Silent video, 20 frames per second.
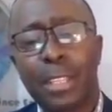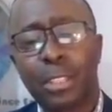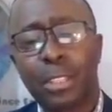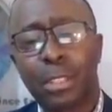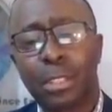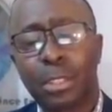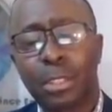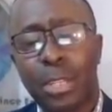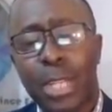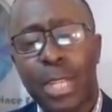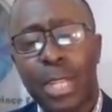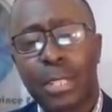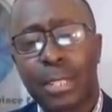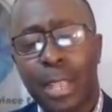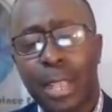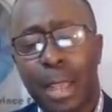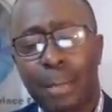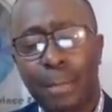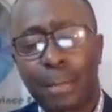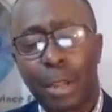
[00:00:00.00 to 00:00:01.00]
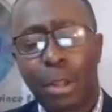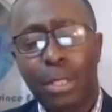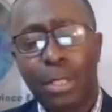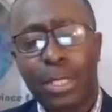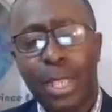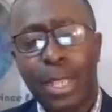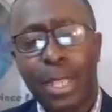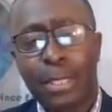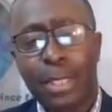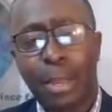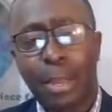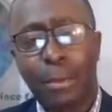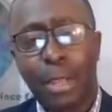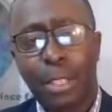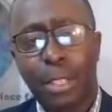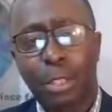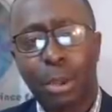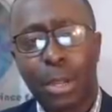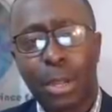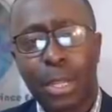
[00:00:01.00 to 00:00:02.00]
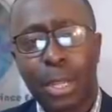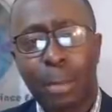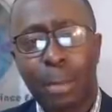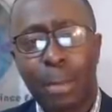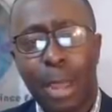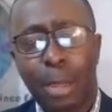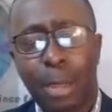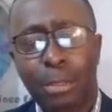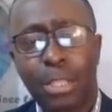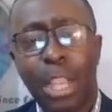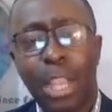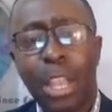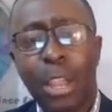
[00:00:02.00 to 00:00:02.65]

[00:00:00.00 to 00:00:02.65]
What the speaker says: to today's context that we are talking about,